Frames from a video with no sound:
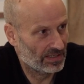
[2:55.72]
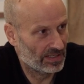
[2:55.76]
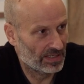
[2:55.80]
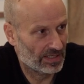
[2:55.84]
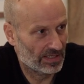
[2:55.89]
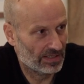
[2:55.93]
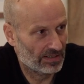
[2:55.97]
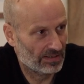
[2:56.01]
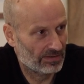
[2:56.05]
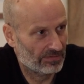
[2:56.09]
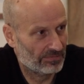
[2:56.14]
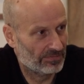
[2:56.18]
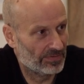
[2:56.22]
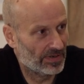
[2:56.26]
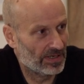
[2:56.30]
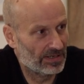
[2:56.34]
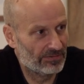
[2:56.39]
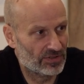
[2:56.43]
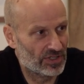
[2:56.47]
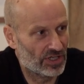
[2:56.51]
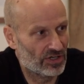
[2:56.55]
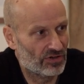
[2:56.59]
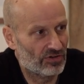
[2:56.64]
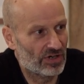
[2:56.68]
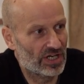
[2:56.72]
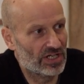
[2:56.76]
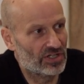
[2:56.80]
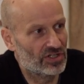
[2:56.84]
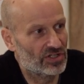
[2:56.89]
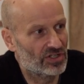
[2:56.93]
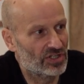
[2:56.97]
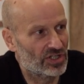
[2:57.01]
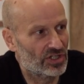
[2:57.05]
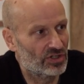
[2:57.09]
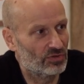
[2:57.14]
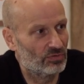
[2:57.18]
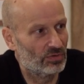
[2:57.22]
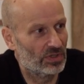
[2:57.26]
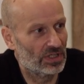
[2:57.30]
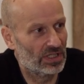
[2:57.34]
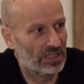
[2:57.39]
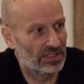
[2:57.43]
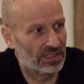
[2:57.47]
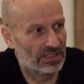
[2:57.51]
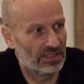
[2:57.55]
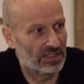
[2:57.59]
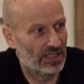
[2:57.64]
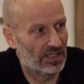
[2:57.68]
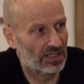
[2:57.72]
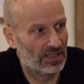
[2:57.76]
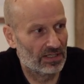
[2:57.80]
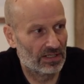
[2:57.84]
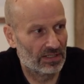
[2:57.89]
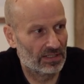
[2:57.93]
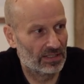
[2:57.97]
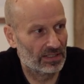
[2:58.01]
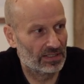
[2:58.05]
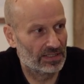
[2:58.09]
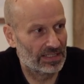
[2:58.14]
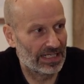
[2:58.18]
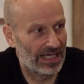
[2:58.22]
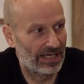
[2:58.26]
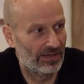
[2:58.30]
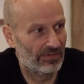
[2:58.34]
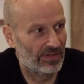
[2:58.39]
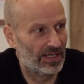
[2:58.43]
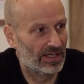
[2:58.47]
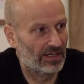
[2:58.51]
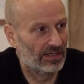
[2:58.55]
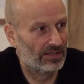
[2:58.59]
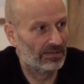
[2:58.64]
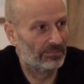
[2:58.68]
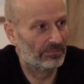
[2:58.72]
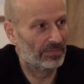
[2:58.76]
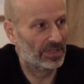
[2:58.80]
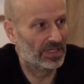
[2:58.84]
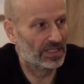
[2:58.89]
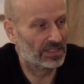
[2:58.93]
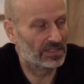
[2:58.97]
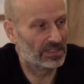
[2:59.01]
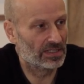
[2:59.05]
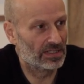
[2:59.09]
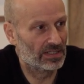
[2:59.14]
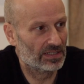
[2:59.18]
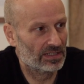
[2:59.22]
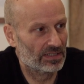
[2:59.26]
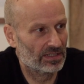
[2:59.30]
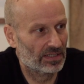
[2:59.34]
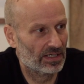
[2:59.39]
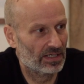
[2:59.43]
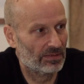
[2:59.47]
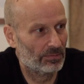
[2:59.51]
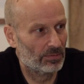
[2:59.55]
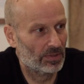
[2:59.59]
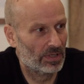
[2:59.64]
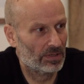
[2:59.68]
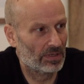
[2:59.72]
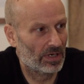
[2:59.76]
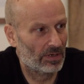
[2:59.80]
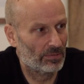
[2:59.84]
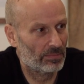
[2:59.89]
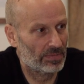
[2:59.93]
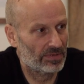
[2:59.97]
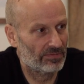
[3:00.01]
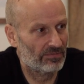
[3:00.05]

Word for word: yeah, five generations yeah, in the wild. I, I, I doubt that. Personally. Yeah. I would. I'd